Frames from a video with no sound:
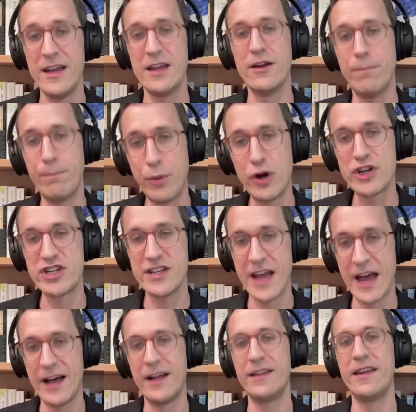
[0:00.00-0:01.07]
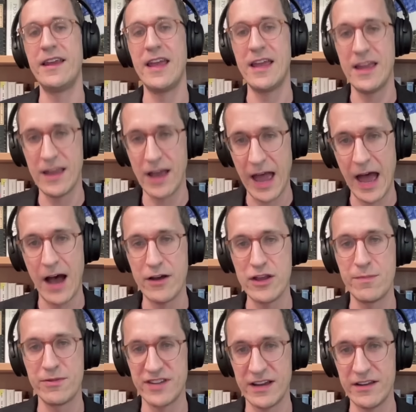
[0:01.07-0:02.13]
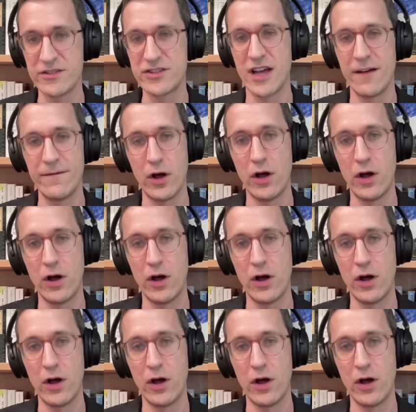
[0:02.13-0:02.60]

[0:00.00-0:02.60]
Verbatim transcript: you know, personality, how you present yourself,